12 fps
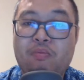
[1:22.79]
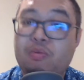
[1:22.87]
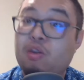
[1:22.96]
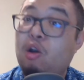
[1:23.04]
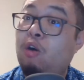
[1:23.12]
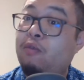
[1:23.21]

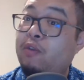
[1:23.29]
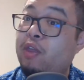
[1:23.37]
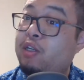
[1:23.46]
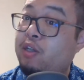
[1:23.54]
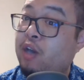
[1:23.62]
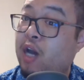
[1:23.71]
over the
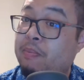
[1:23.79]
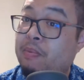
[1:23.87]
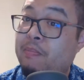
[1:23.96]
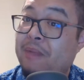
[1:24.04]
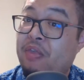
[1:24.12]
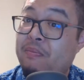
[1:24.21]
top
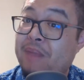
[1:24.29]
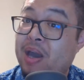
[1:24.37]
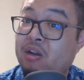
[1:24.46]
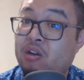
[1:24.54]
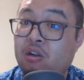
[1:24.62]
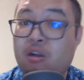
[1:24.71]

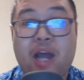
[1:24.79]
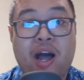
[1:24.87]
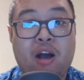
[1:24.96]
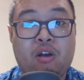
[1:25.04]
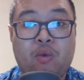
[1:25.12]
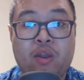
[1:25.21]
mathematical
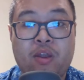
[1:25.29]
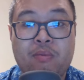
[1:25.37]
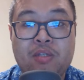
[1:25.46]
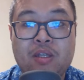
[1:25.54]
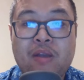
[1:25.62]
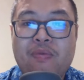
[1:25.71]

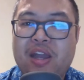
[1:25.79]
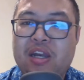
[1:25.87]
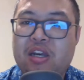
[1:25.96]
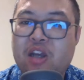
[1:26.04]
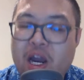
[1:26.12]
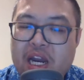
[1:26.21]
algorithms that
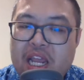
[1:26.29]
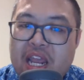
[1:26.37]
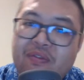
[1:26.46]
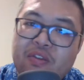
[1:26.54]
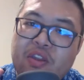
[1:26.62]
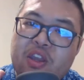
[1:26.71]
not
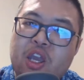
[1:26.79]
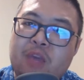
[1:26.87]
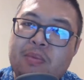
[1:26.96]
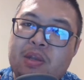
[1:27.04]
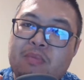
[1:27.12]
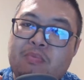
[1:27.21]
even the
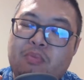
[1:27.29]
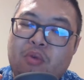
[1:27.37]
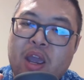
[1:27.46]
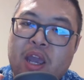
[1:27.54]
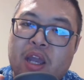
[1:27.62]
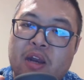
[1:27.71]
human
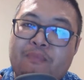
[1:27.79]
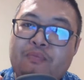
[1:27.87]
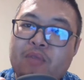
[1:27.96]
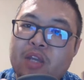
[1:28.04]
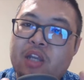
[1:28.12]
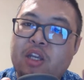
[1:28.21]
brain
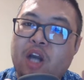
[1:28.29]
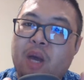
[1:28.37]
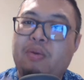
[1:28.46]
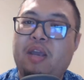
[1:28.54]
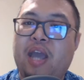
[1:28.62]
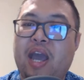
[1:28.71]
can
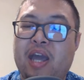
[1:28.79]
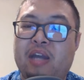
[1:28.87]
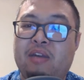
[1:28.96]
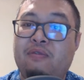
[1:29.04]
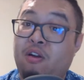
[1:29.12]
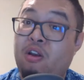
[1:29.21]

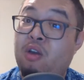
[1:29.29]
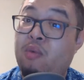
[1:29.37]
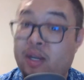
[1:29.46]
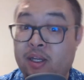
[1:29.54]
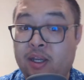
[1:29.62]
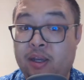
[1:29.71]
comprehend very
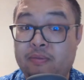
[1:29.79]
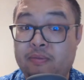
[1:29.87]
quickly.